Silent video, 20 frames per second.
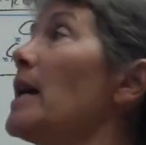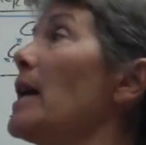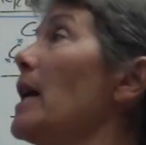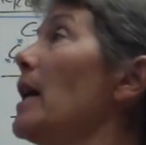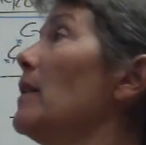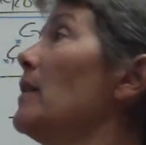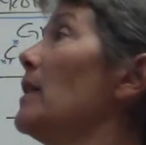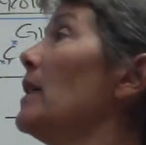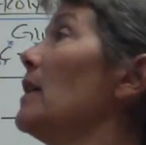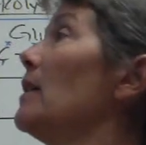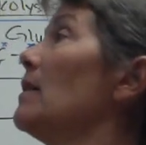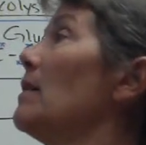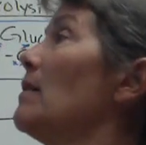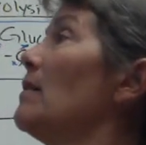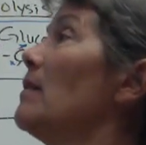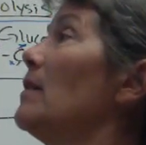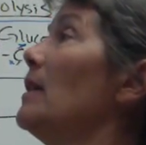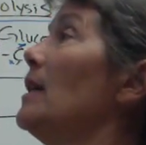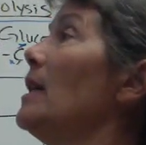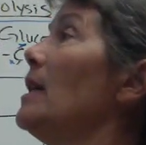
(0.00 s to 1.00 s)
And then
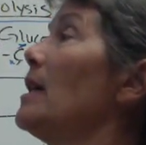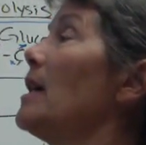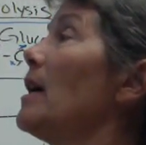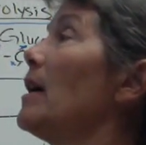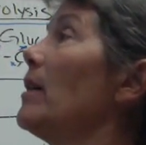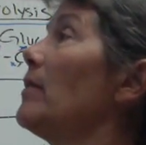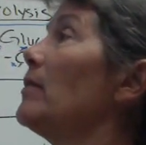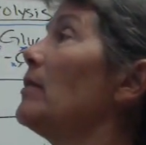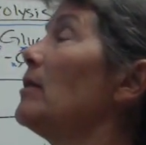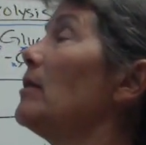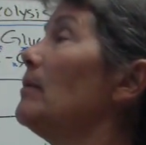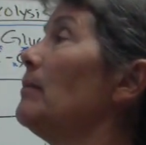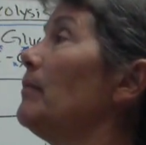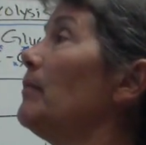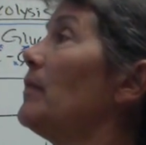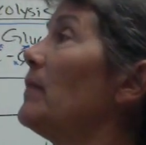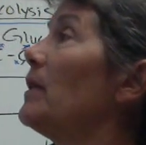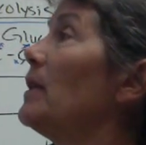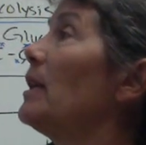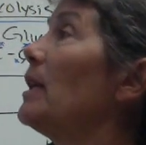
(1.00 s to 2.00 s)
the other
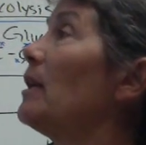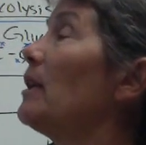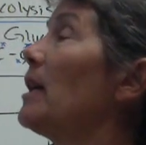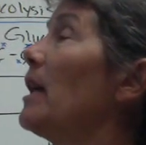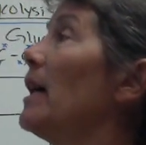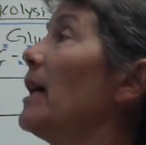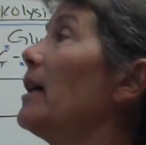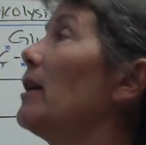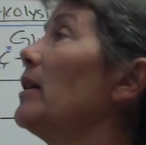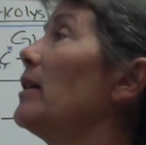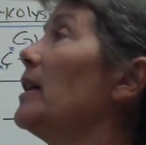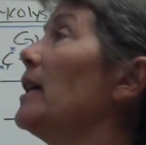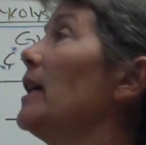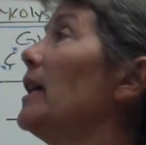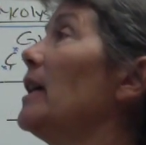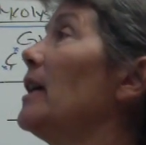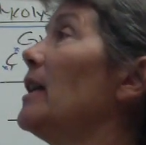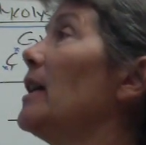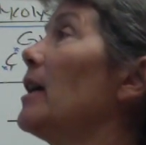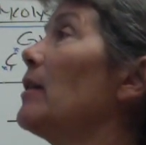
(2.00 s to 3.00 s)
little guy on the
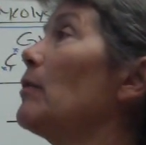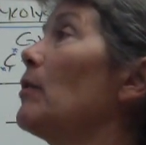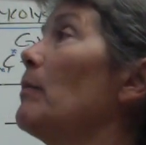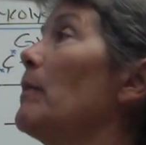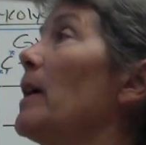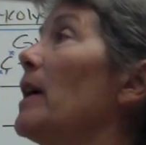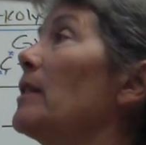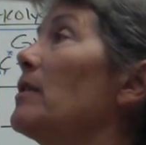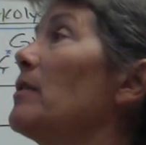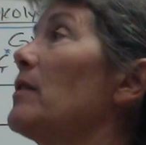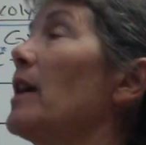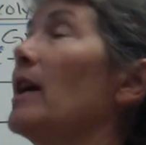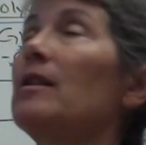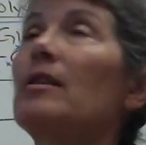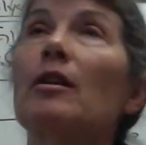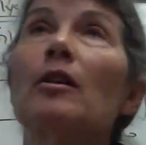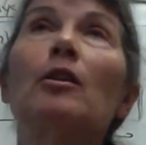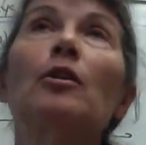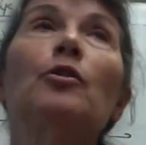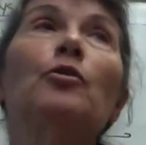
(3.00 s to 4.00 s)
end, Enterobacter,
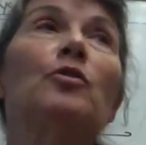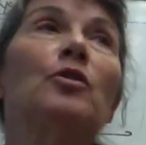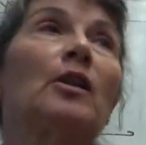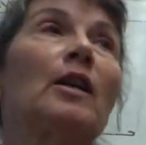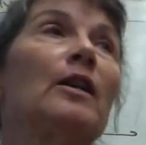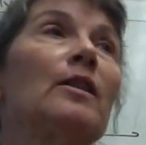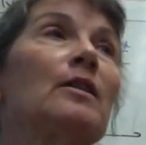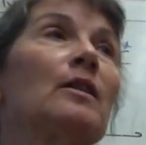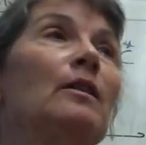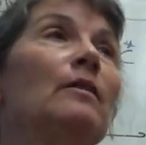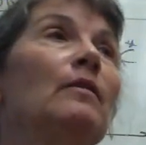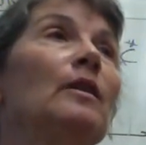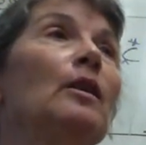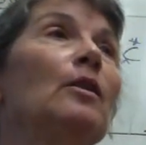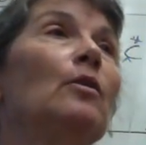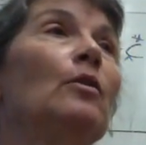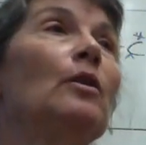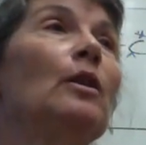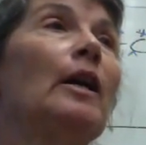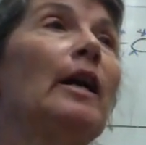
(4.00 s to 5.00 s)
that's a close cousin of E.
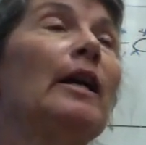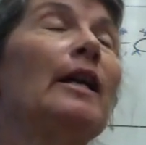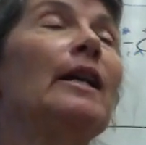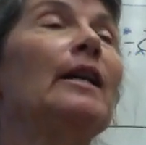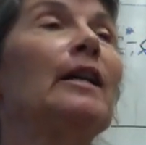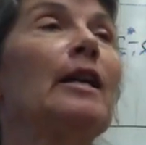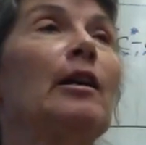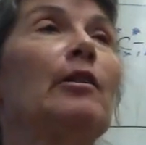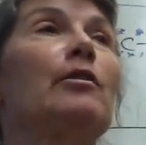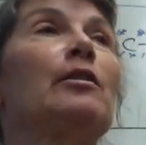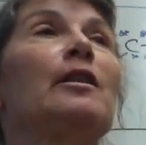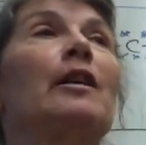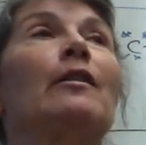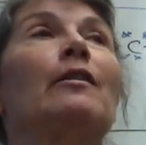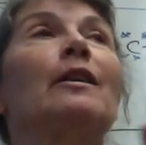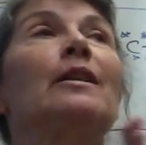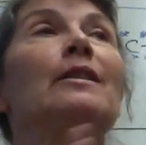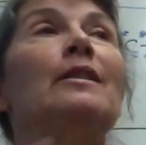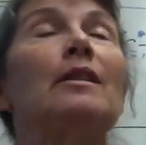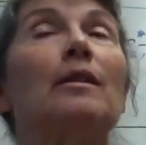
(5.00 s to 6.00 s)
coli. It carries out
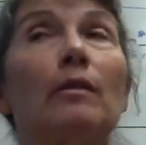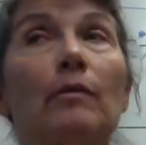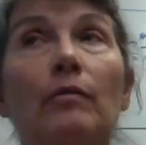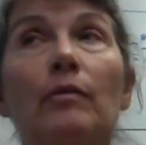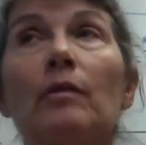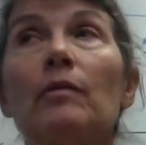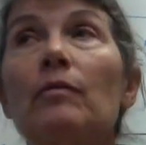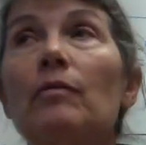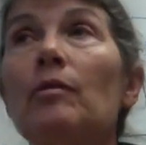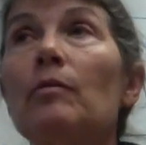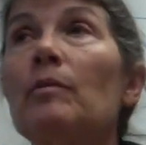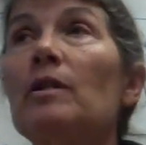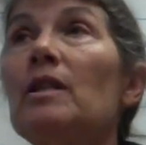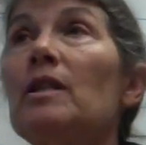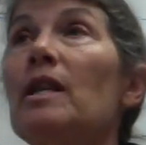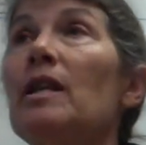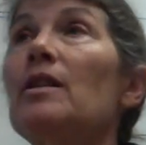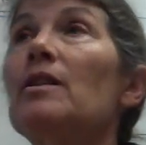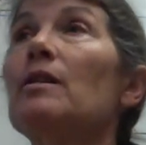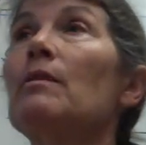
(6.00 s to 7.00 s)
a different
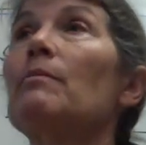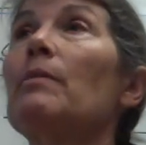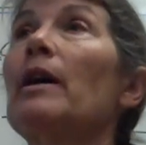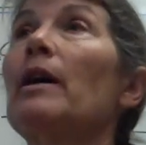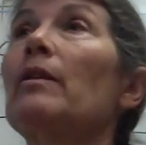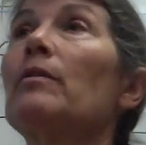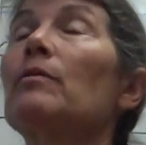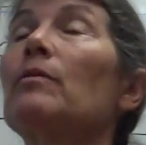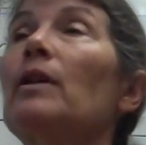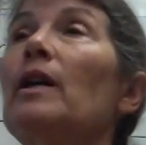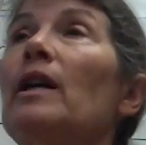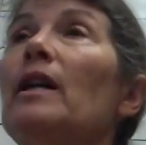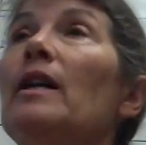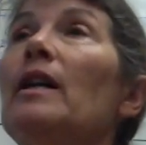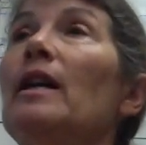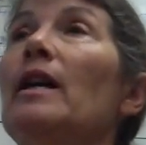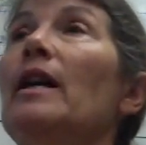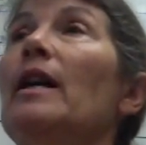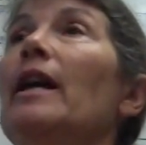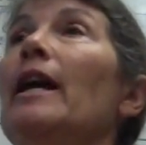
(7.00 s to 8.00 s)
fermentation pathway,
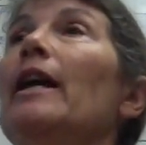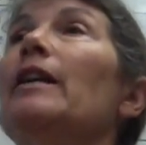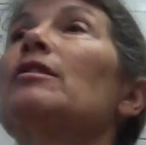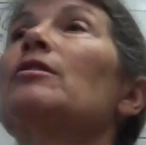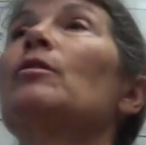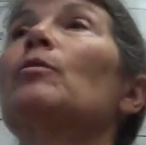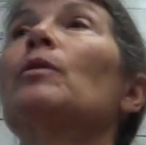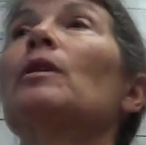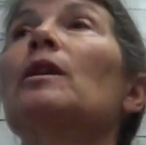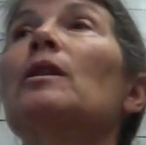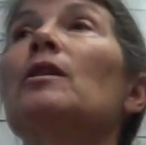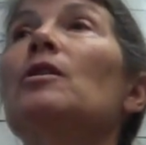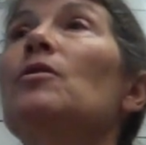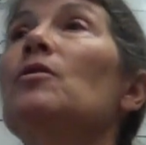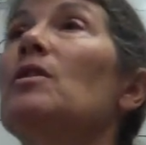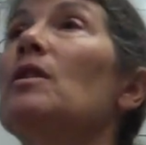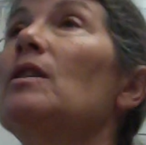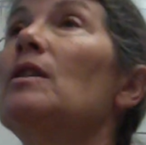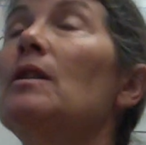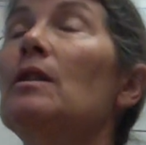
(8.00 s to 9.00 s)
and so we're going to
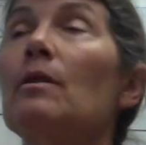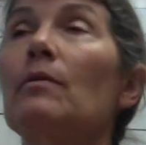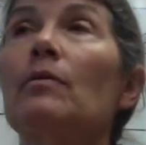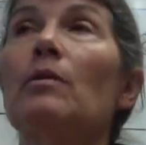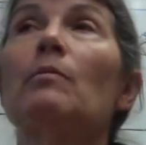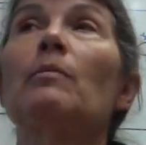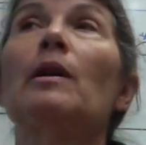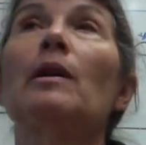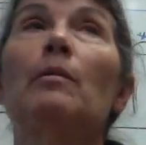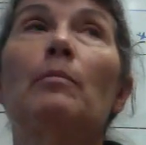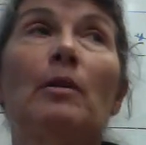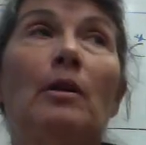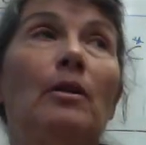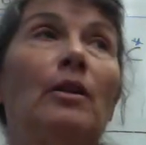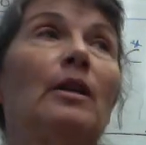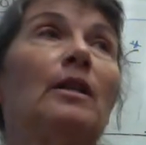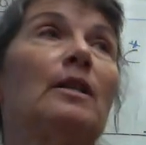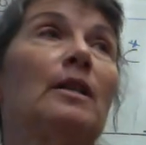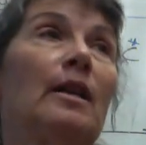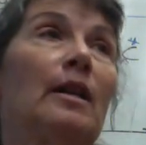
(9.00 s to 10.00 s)
use a different
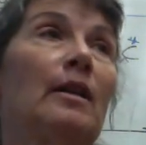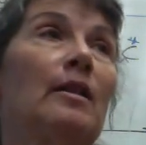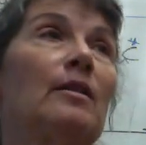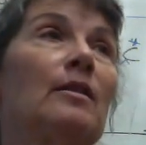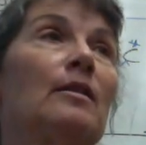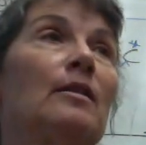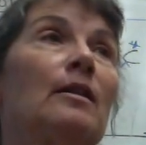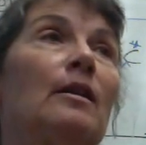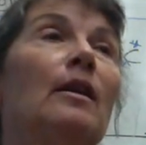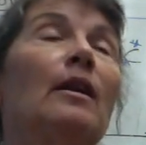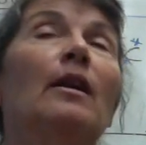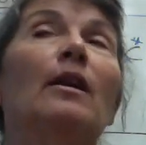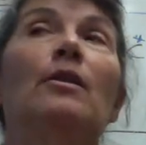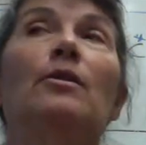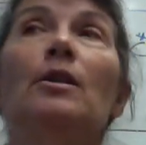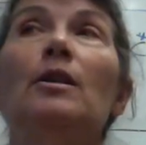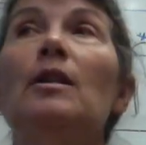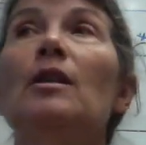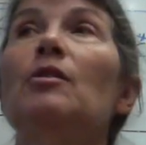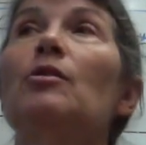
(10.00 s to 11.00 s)
metabolic test
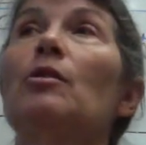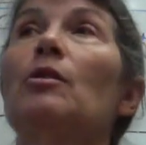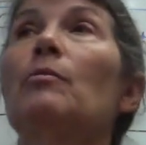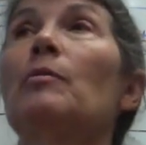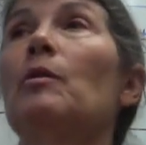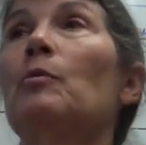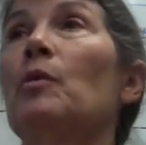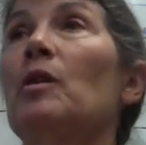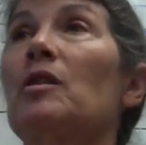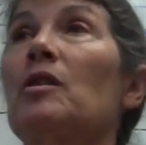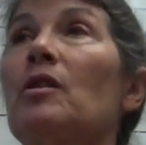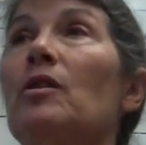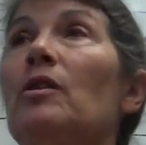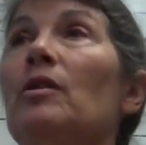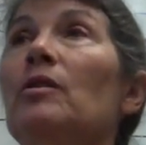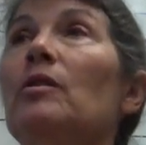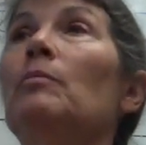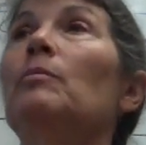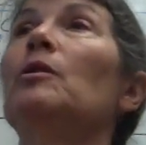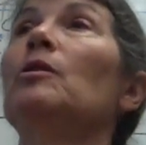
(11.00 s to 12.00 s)
to determine what's
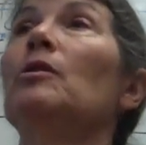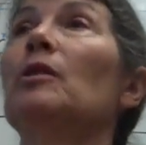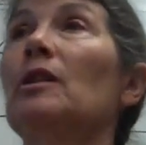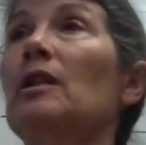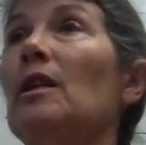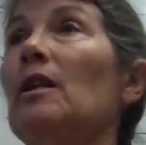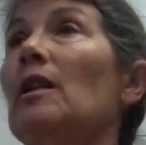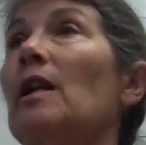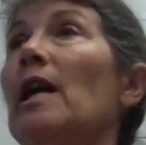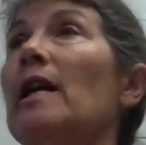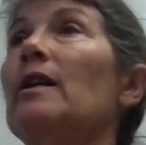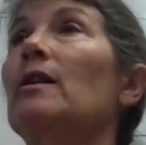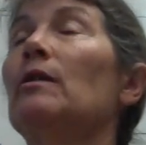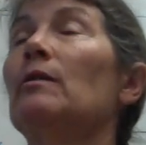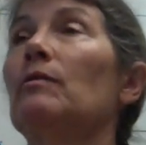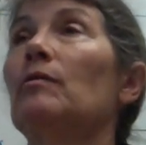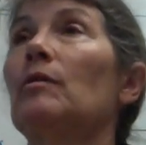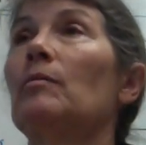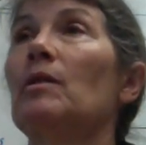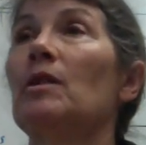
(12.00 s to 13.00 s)
called the butylene glycol
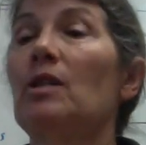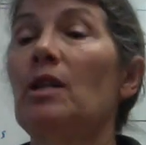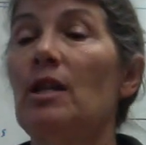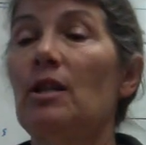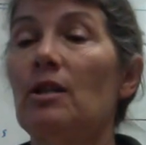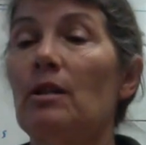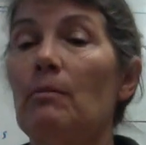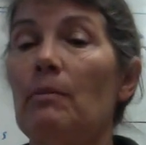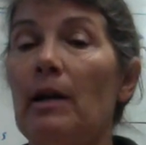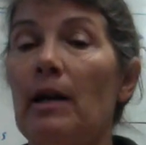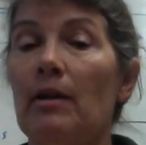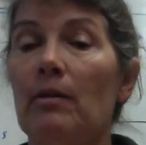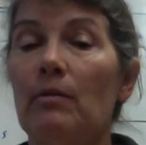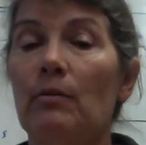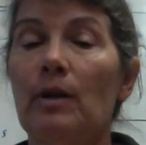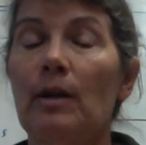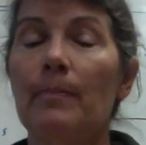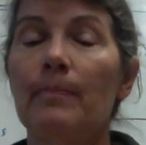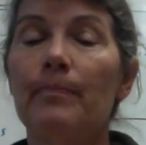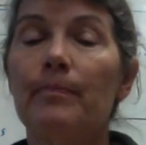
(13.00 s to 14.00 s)
fermentation
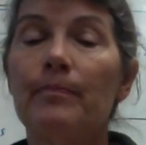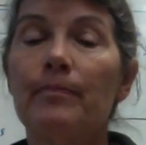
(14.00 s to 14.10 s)
pathway.